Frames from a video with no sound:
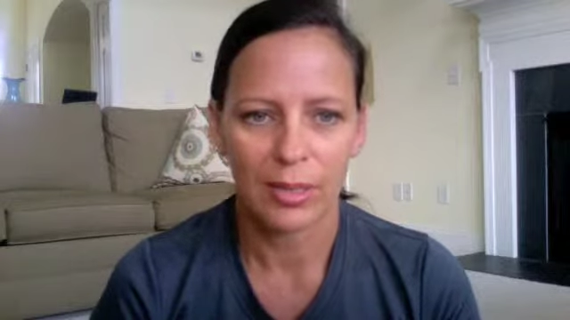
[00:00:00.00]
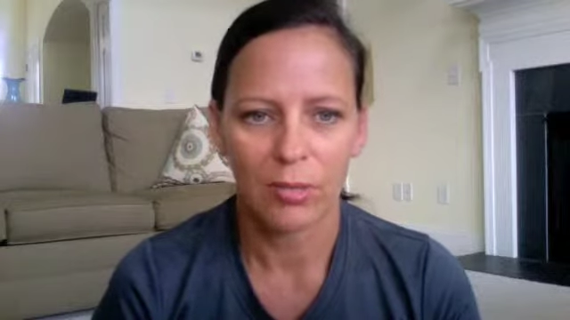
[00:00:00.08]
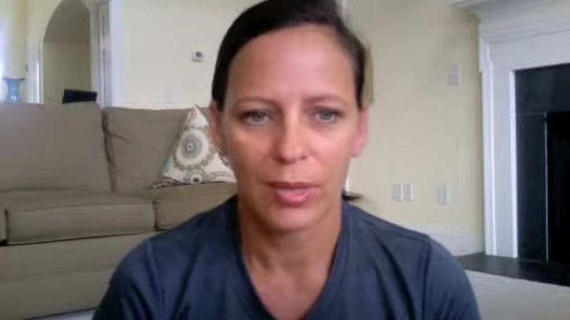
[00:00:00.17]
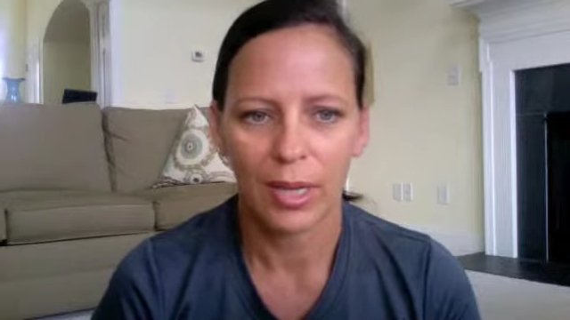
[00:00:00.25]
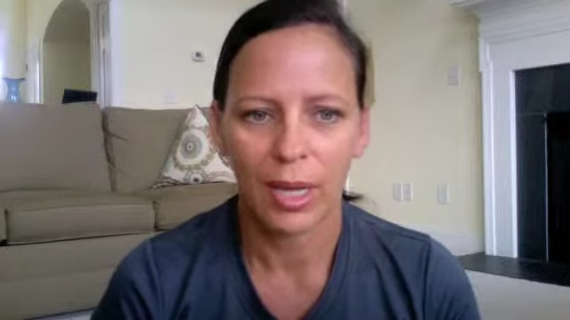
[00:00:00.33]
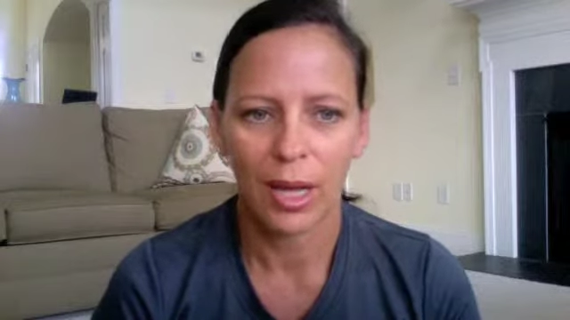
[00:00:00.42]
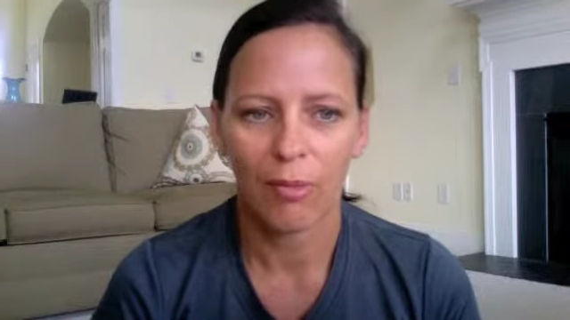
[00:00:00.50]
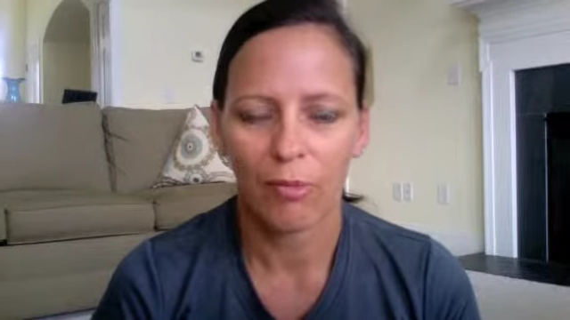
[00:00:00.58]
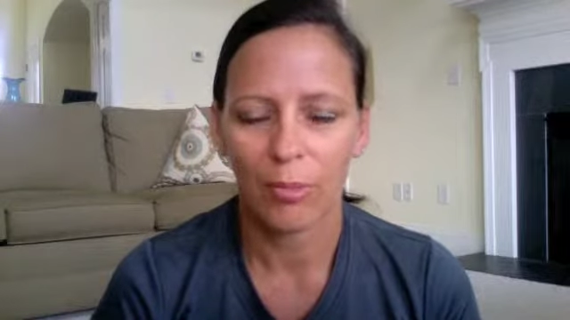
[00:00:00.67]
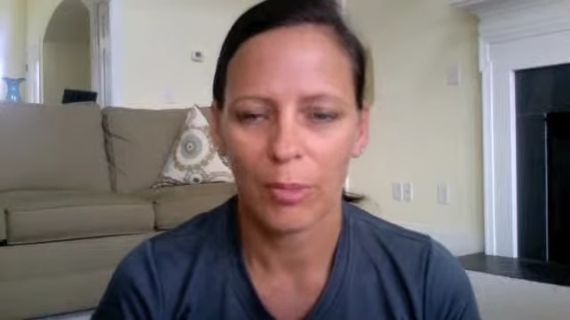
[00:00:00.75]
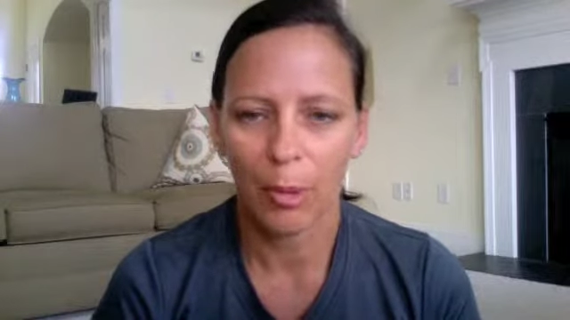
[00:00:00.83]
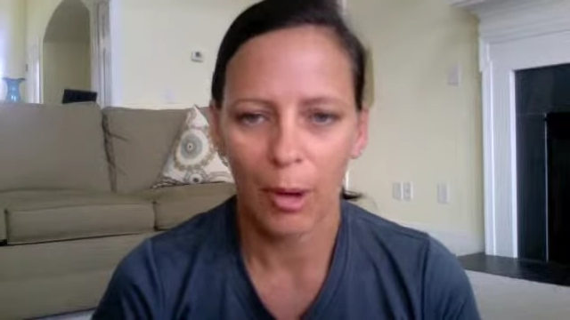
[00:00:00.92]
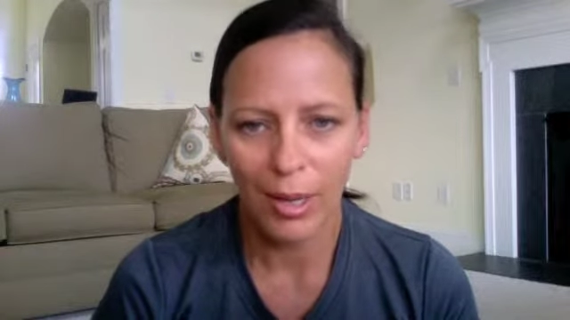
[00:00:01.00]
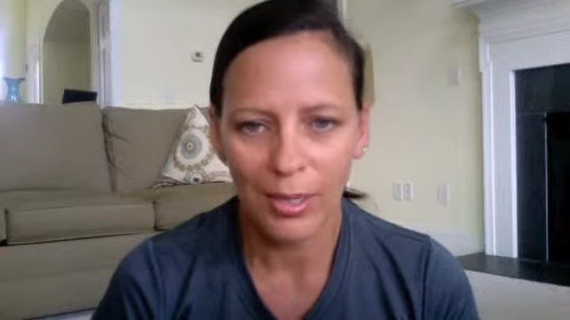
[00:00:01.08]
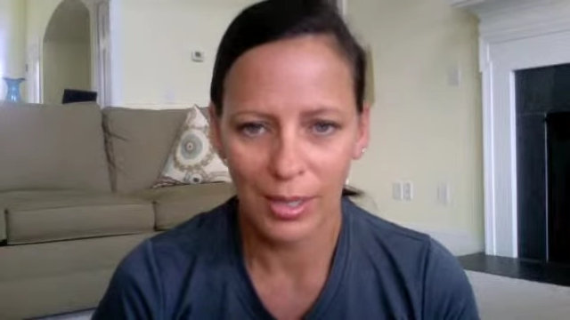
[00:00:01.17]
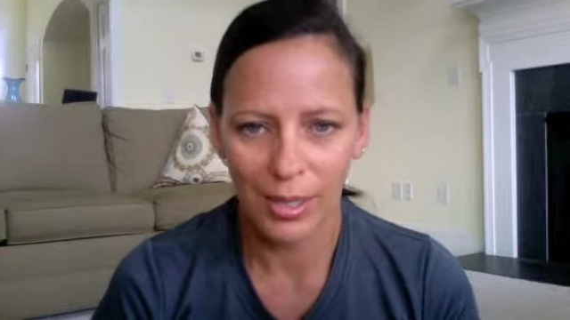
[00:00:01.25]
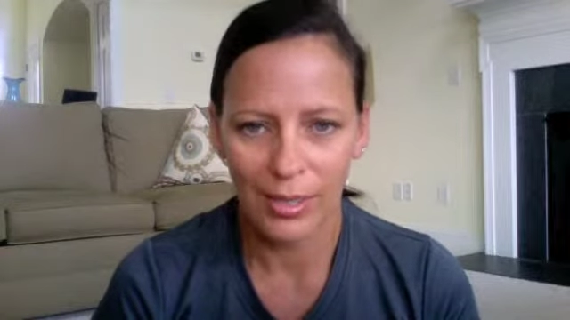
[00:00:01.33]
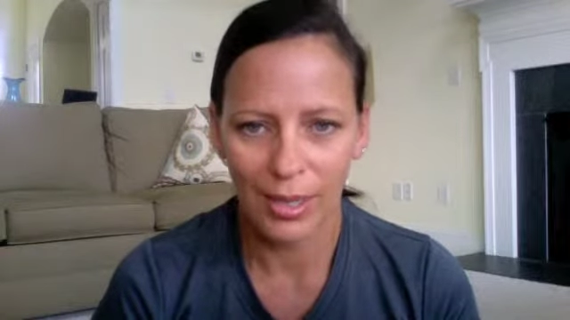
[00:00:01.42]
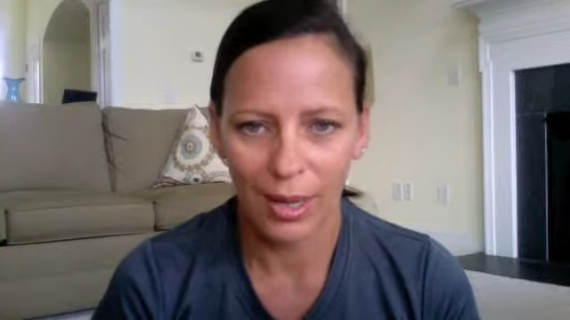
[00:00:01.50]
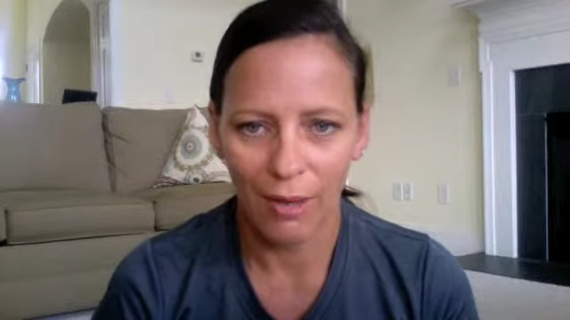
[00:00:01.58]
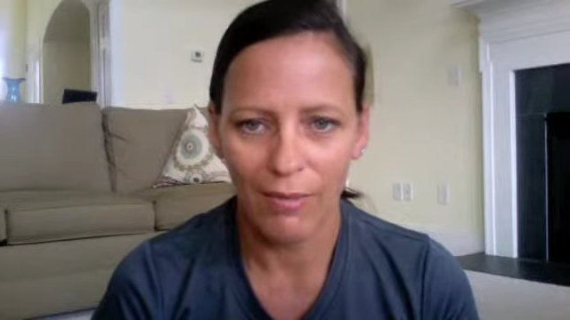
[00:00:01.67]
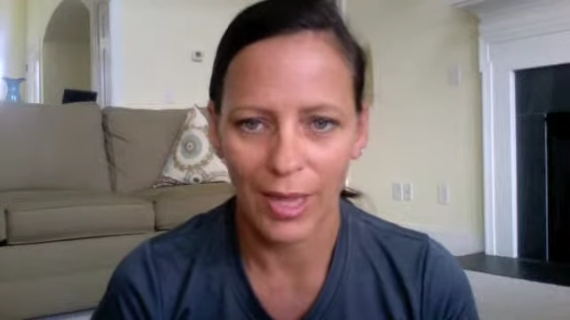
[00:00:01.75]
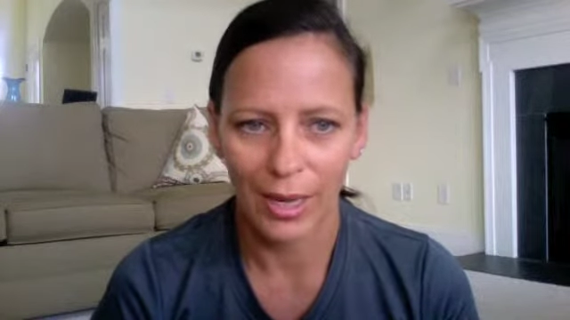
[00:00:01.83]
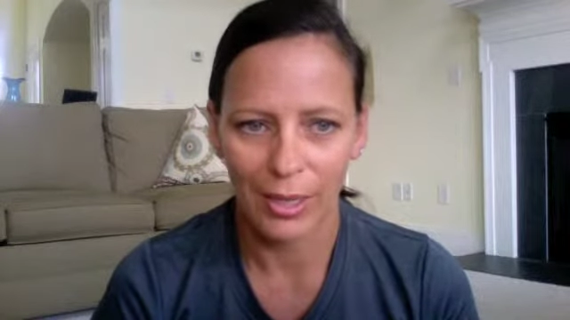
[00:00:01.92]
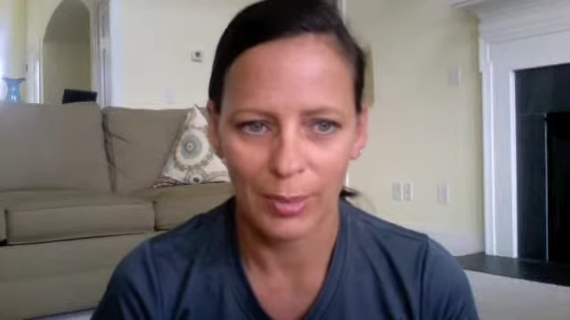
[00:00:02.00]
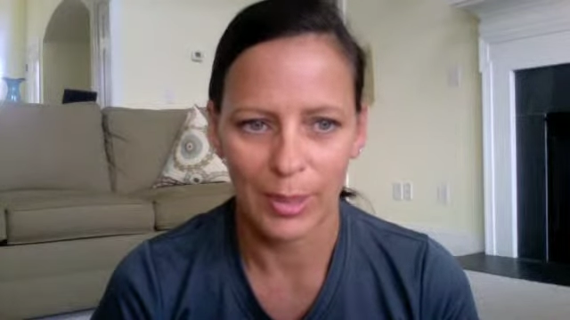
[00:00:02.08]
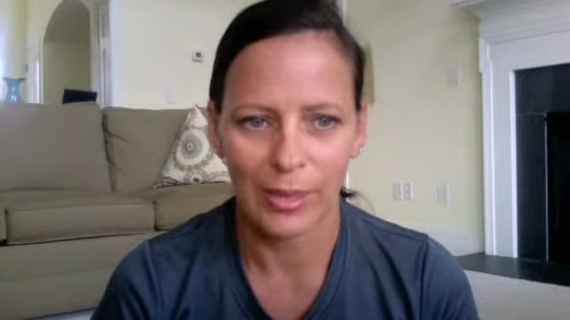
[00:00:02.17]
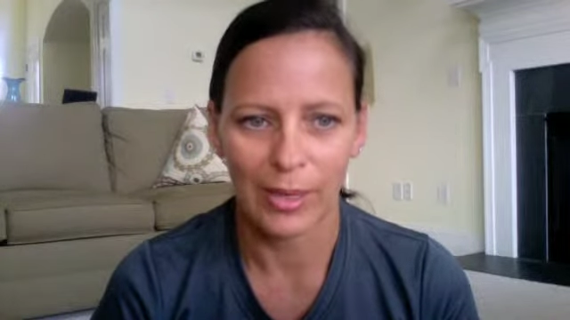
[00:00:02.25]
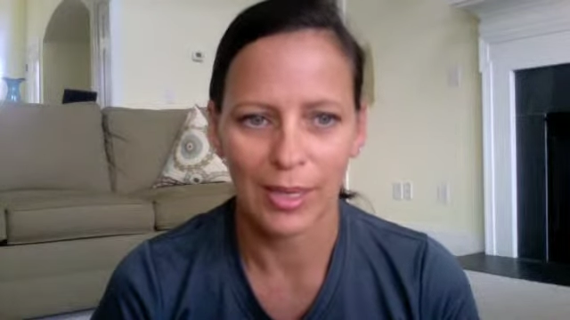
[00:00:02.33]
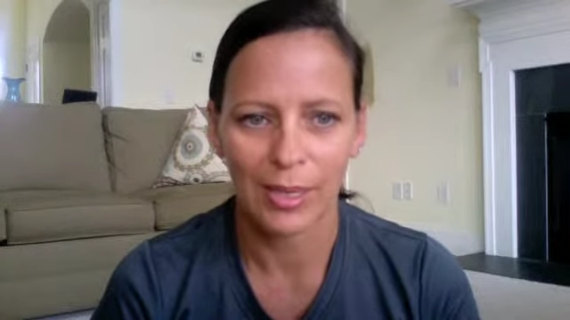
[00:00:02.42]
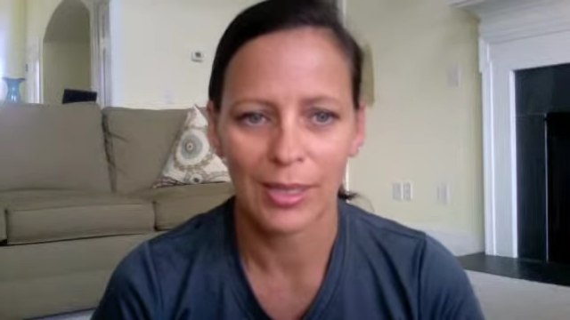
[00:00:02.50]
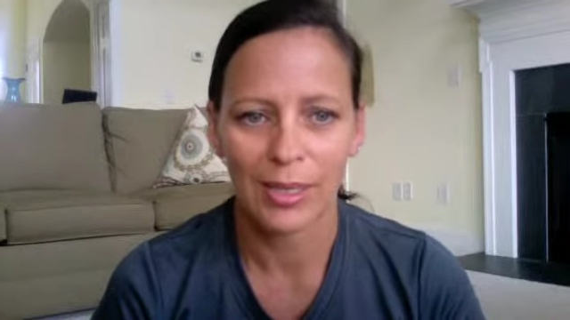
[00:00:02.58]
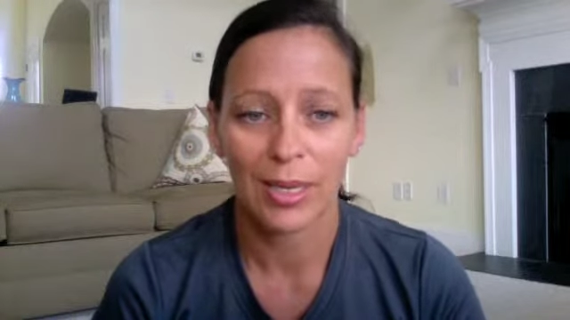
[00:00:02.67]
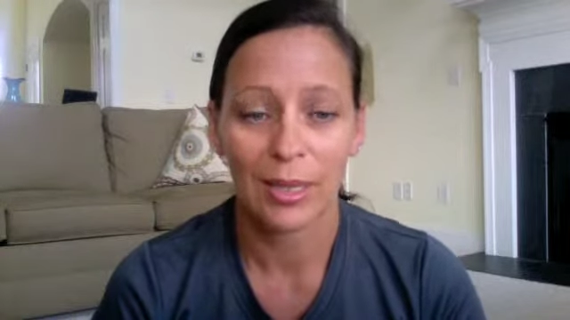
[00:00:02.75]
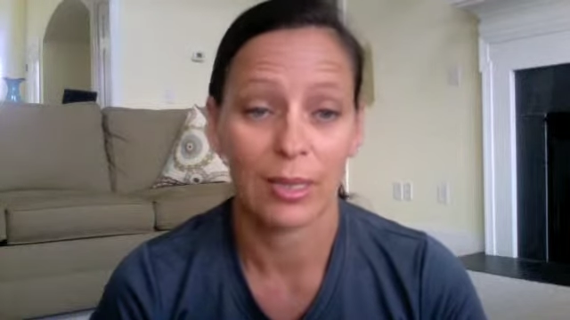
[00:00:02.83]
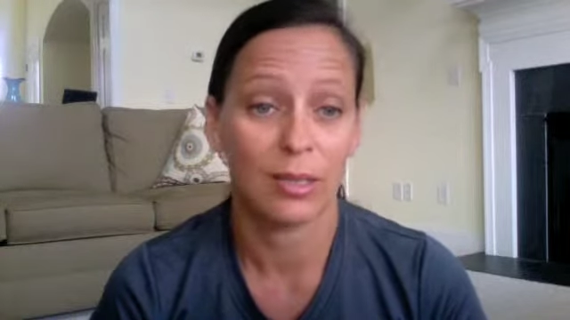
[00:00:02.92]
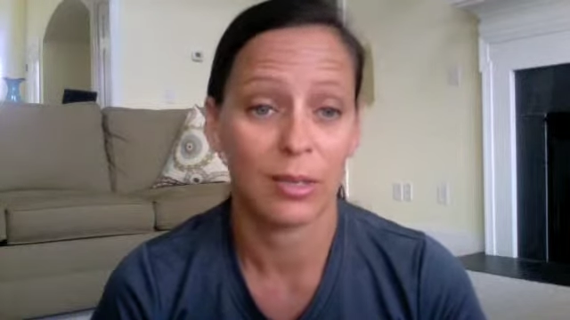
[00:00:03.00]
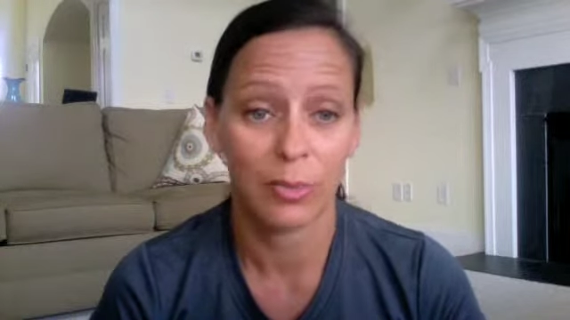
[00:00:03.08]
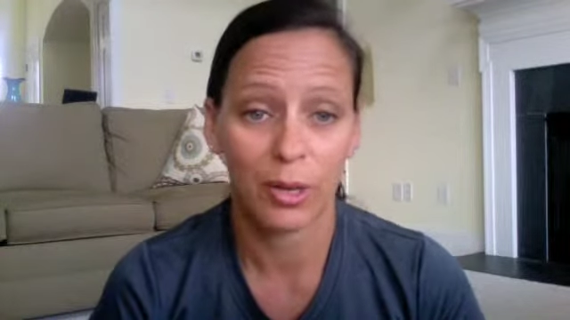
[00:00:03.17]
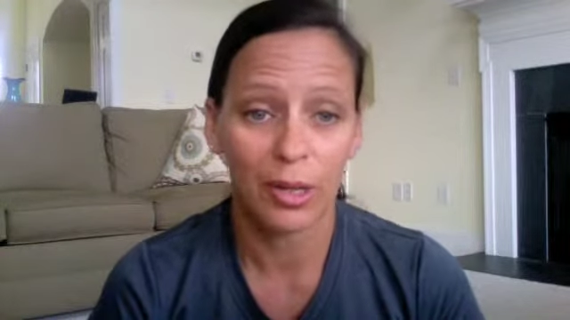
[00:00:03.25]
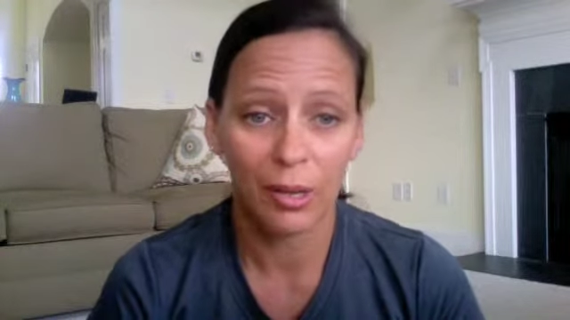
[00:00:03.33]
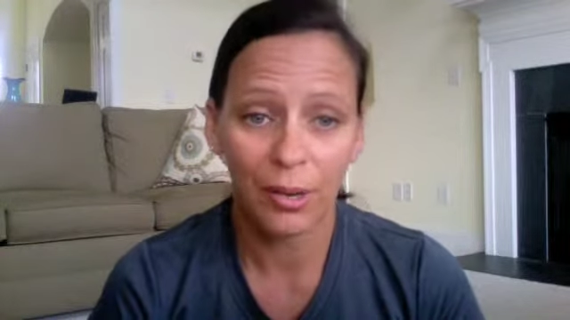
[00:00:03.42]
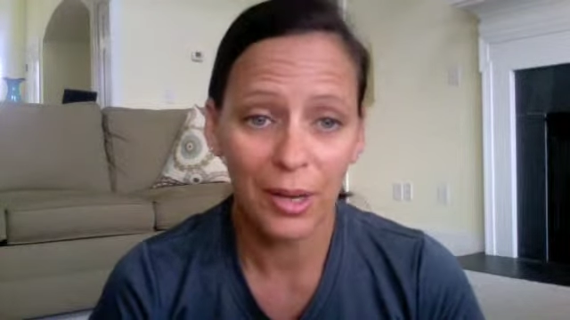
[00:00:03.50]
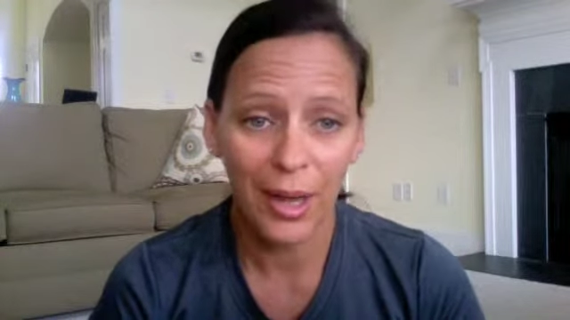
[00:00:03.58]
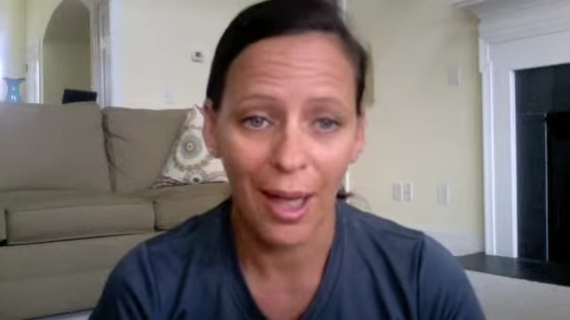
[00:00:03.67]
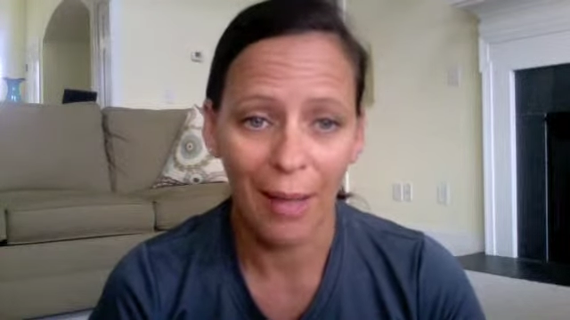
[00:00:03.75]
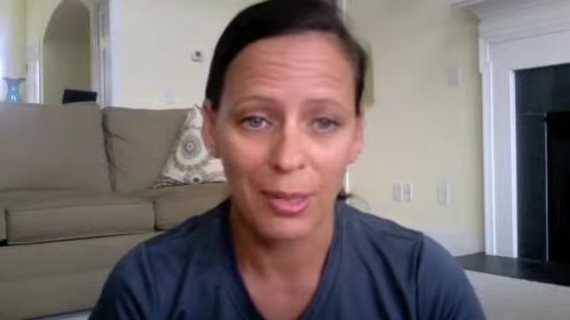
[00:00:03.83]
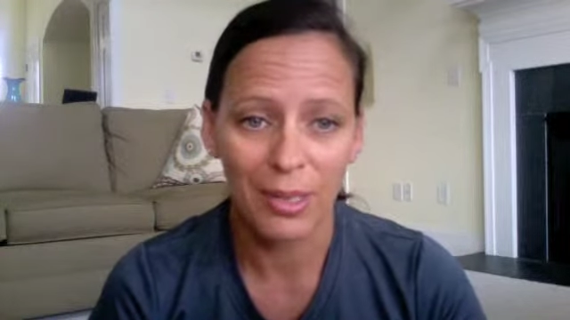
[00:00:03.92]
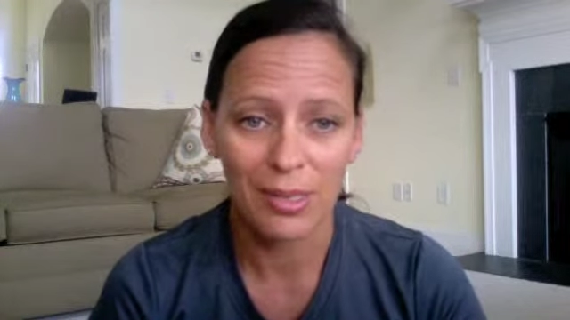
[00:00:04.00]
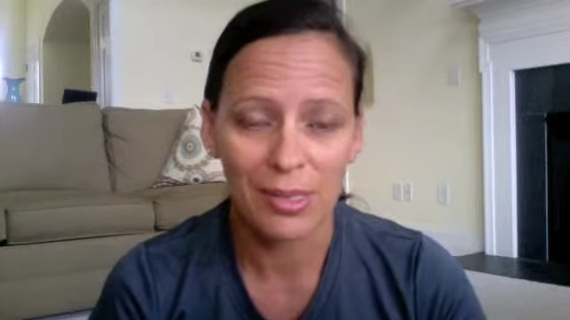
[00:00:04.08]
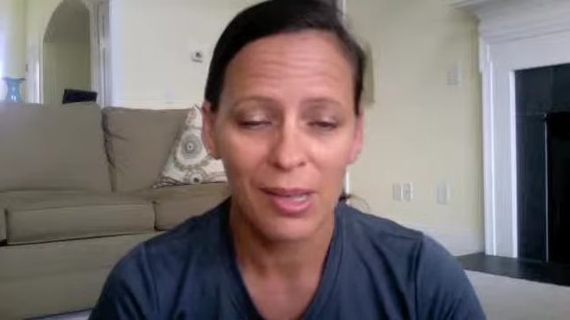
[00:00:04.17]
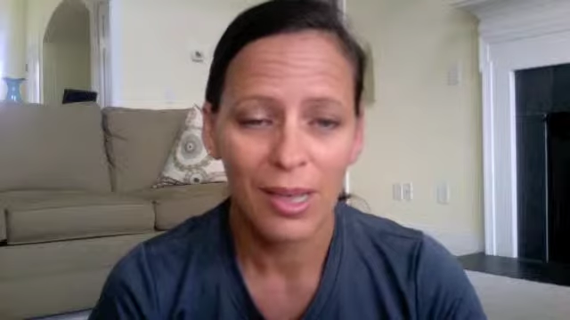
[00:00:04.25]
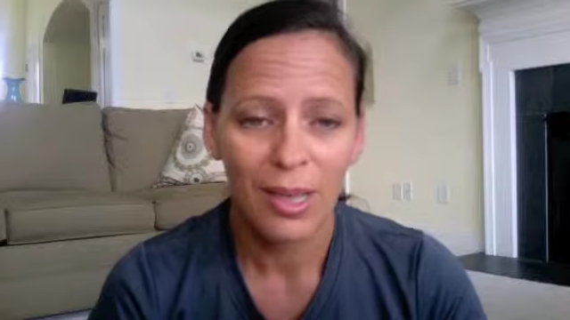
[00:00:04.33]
going to come from the processing of that experience. This is where the learning happens.